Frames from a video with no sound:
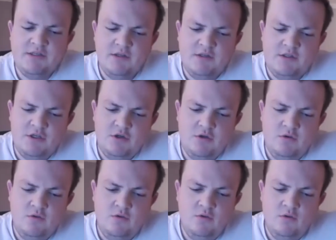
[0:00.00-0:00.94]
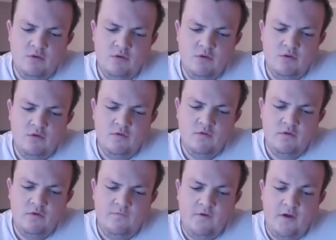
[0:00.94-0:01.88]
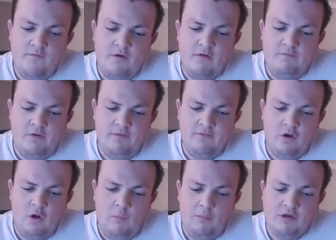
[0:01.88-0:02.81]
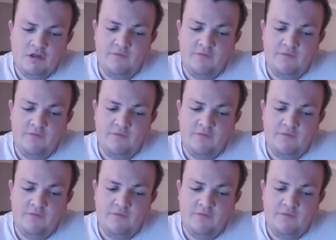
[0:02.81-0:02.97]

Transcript: us to five five five club because you've